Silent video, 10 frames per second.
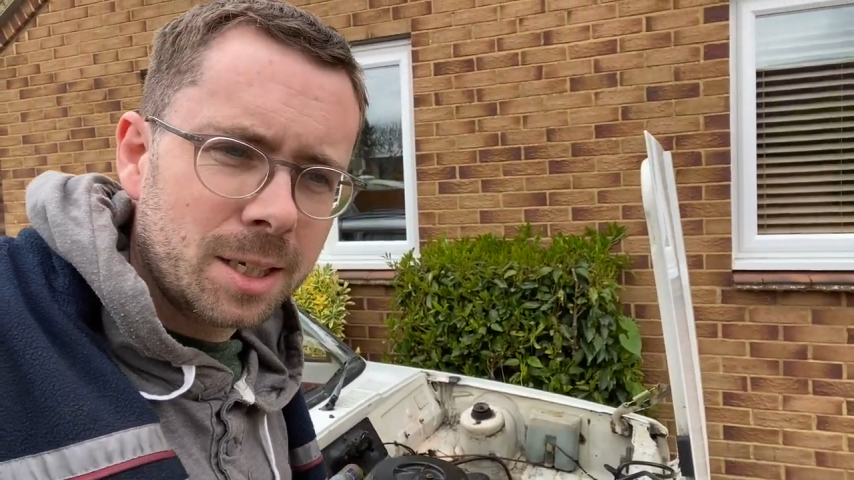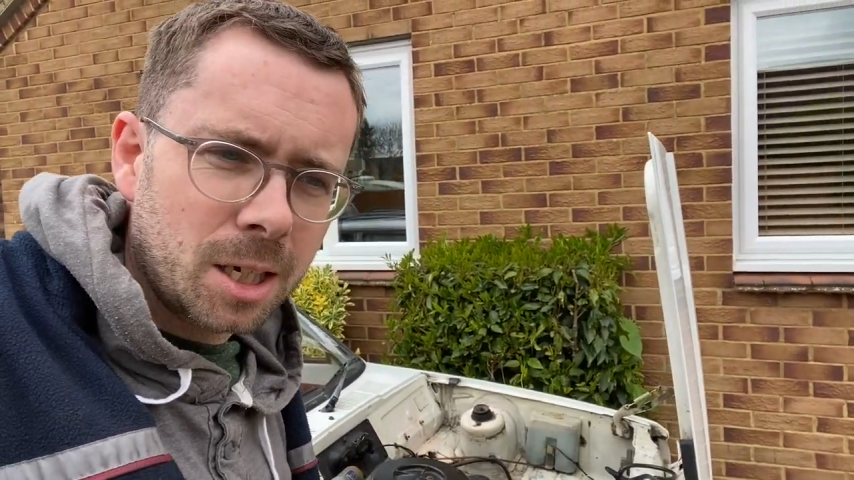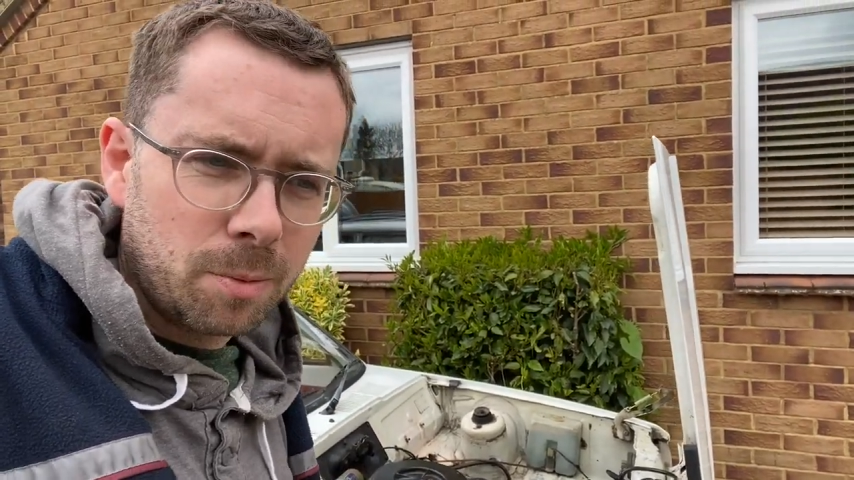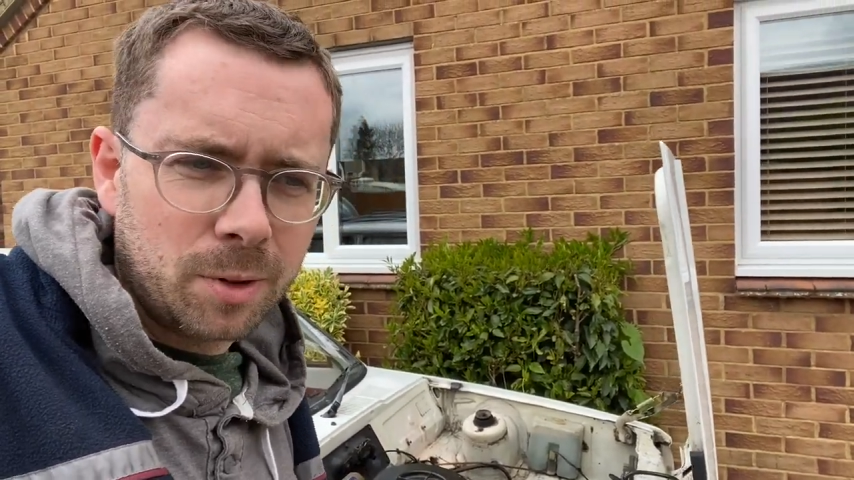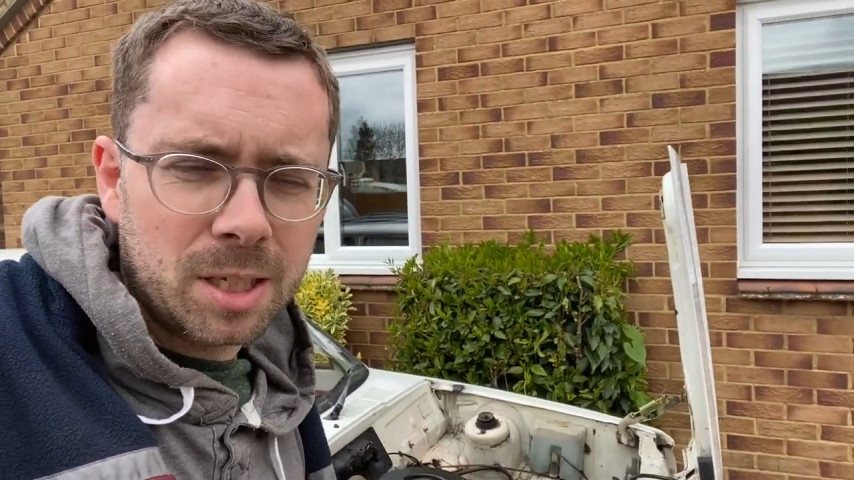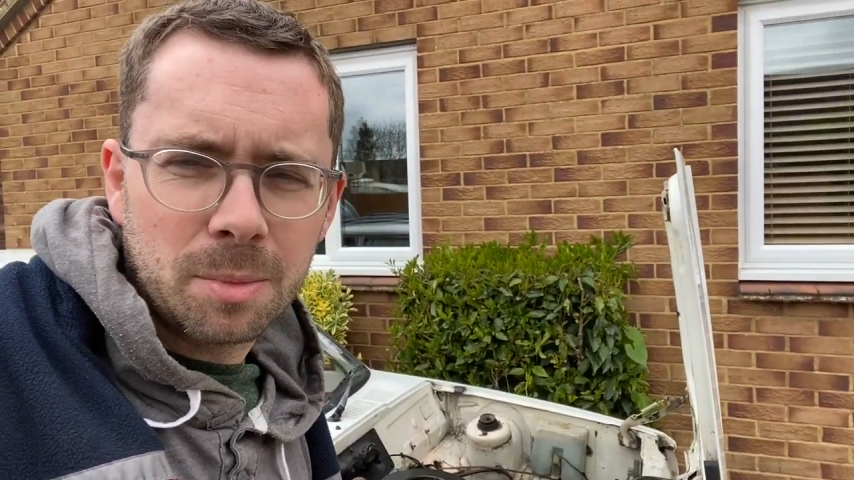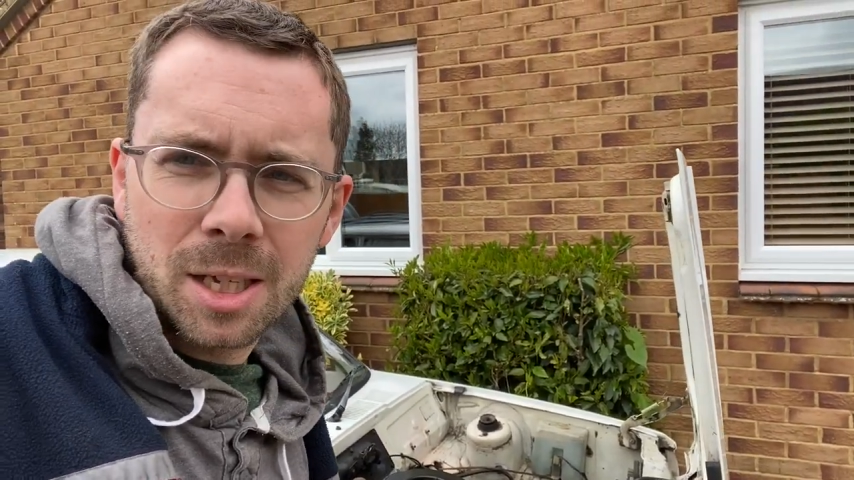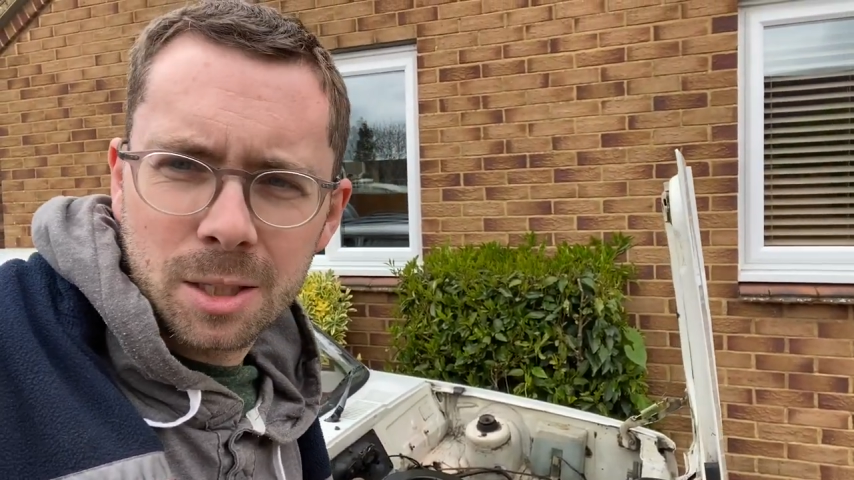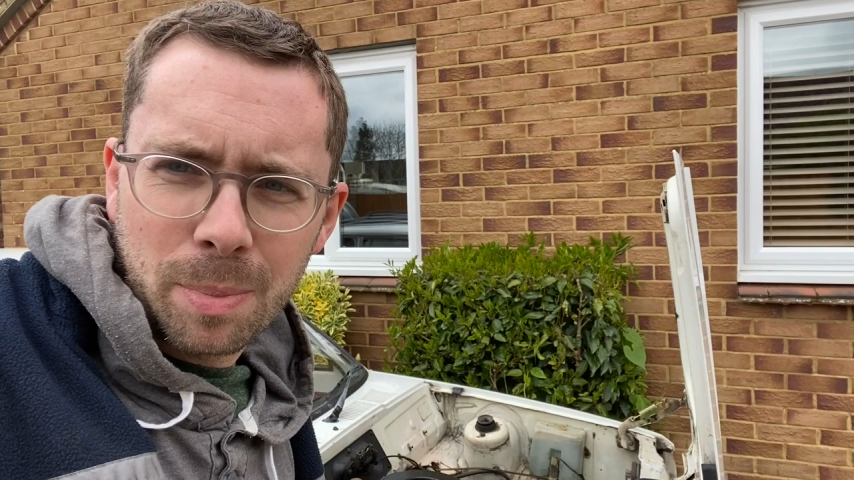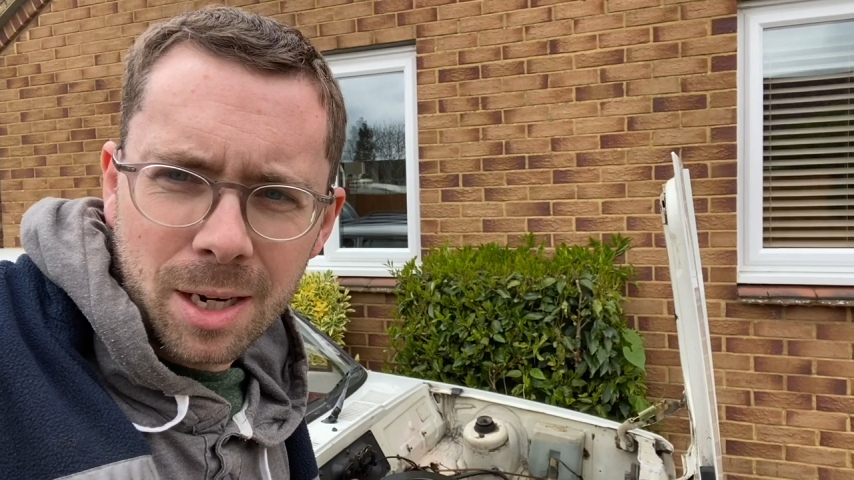so hopefully some of
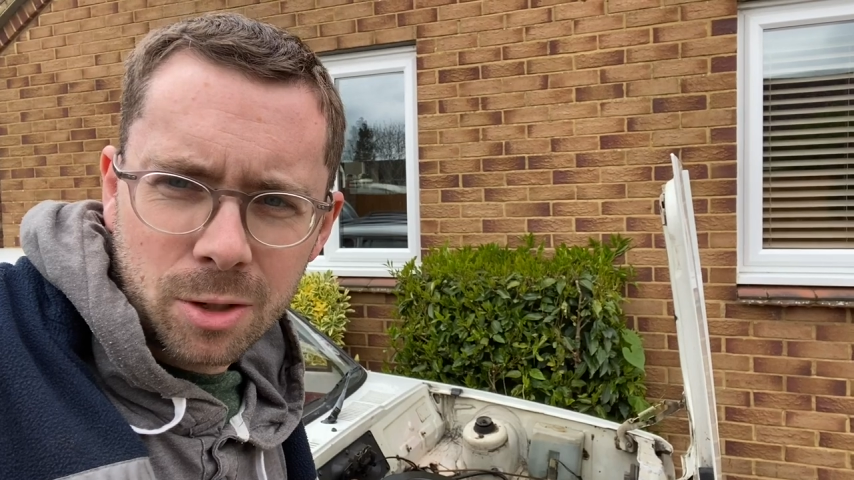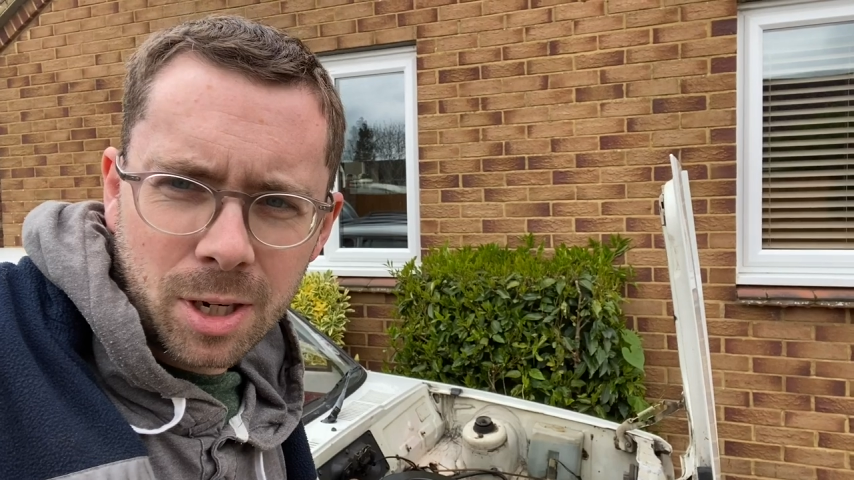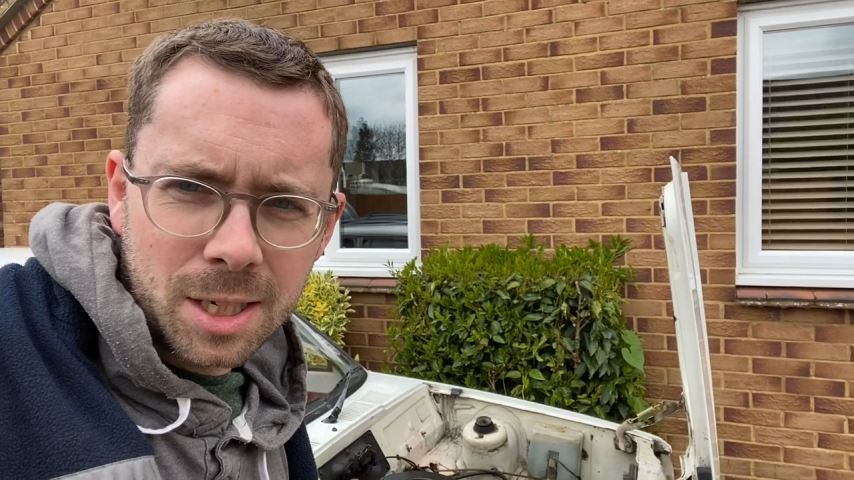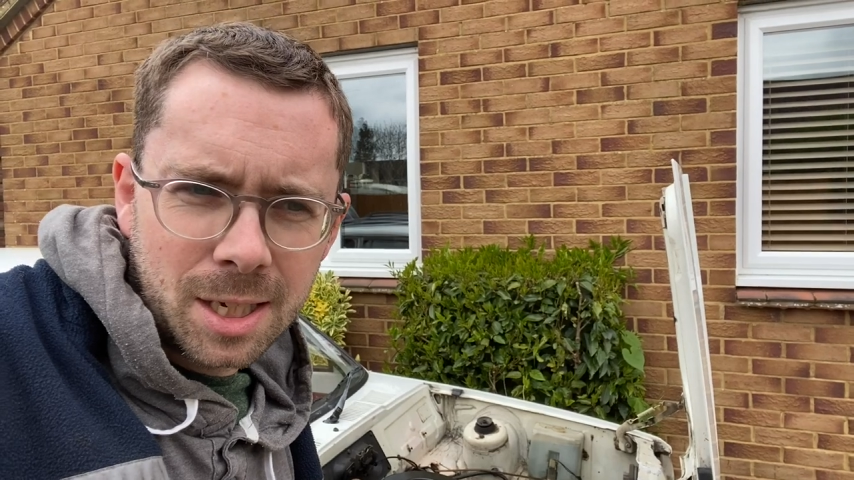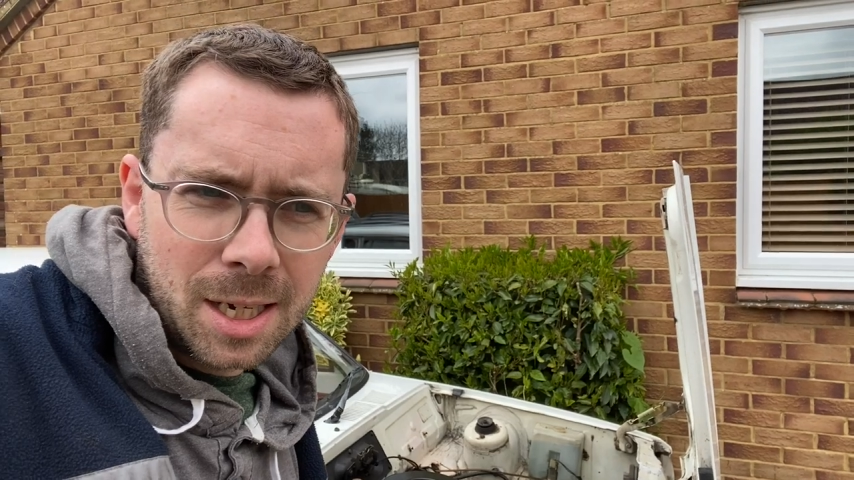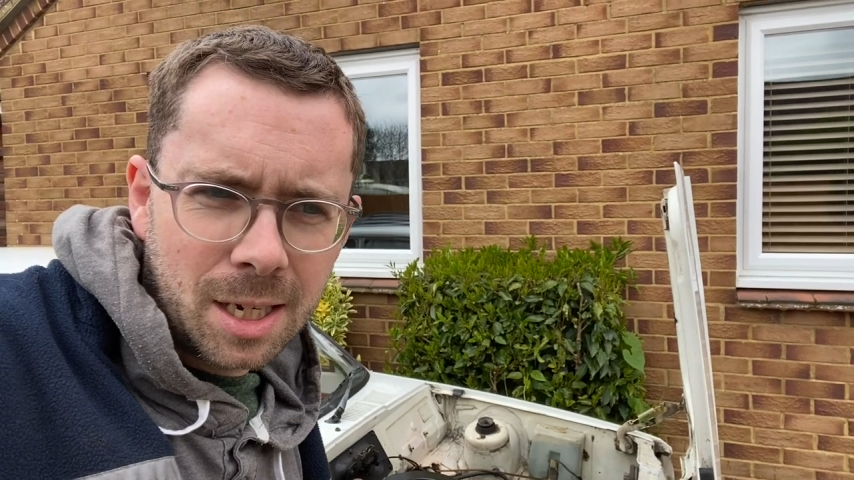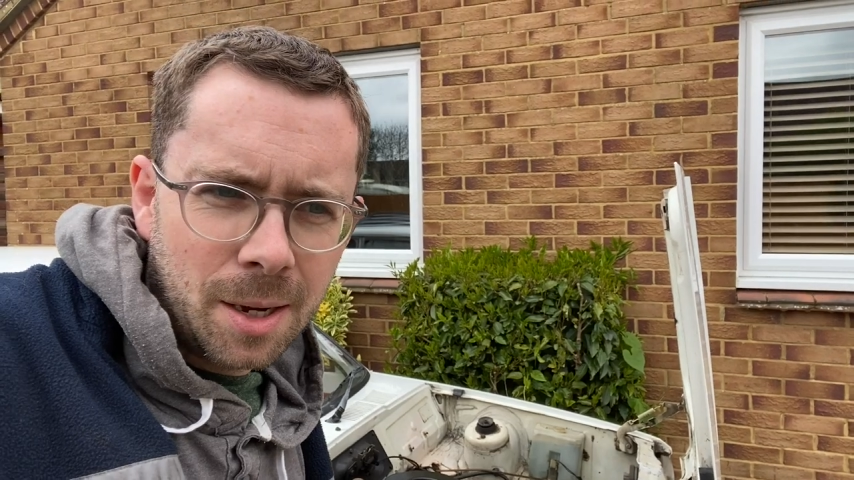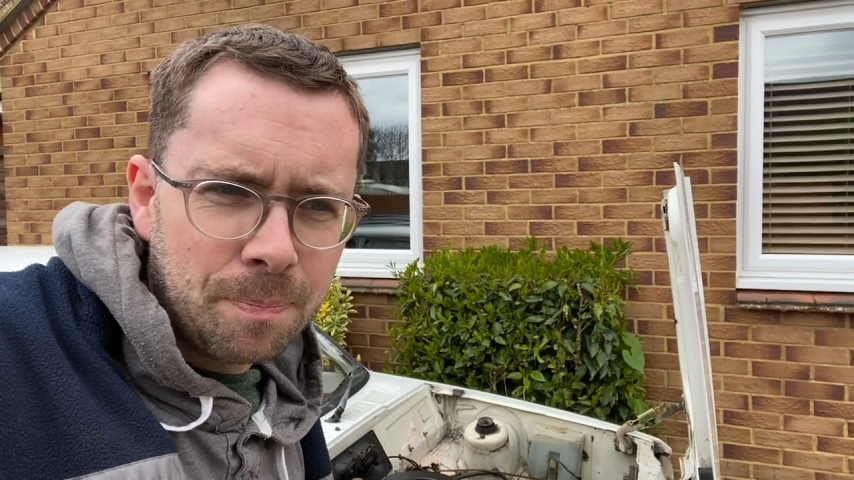that's penetrated in,